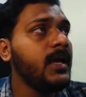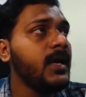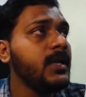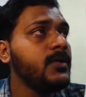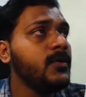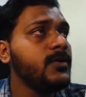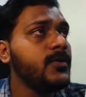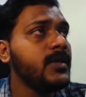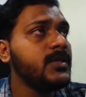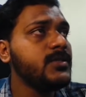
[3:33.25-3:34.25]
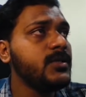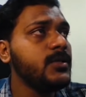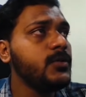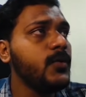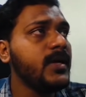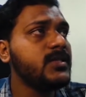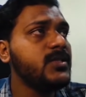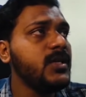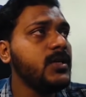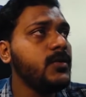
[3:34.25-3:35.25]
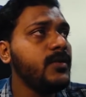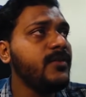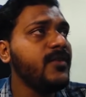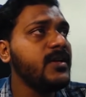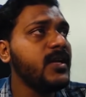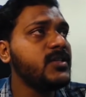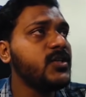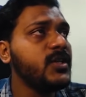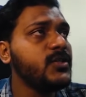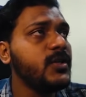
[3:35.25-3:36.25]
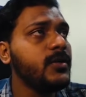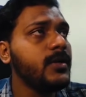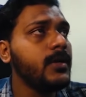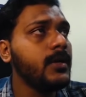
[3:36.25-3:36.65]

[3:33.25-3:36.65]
and your UXG UniFi next generation